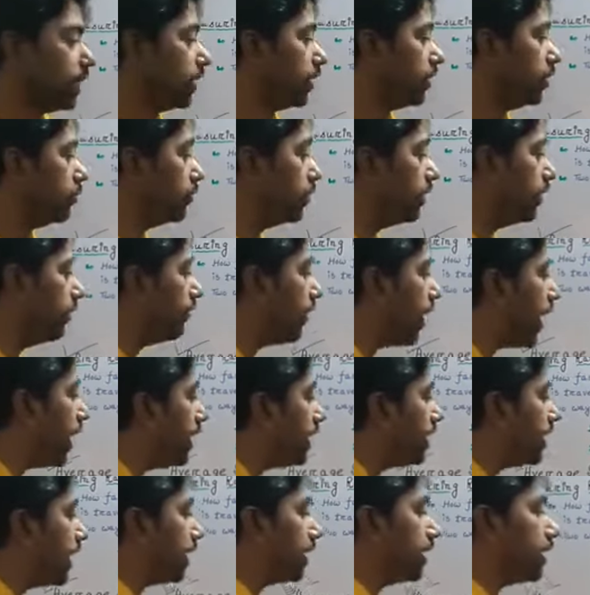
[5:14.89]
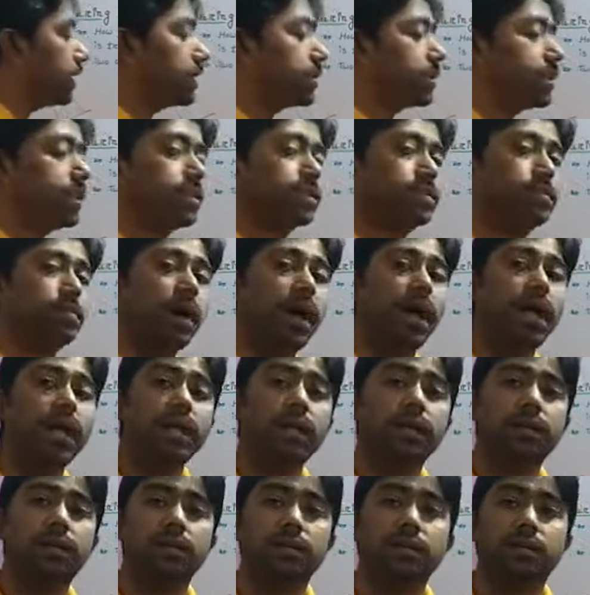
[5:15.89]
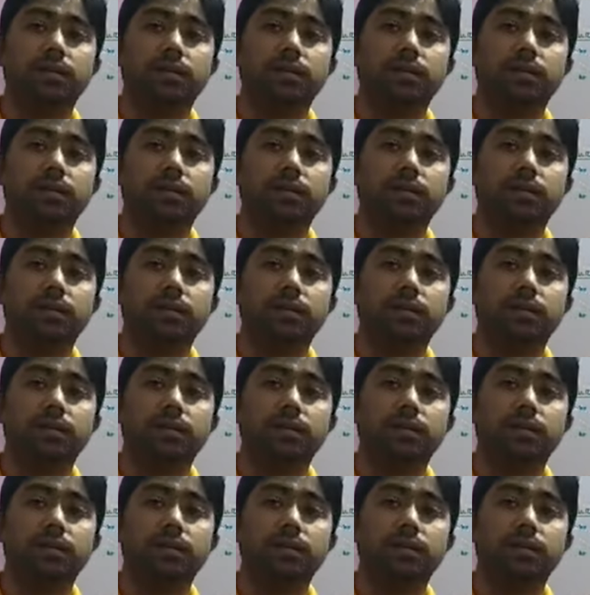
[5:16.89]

You divide that distance by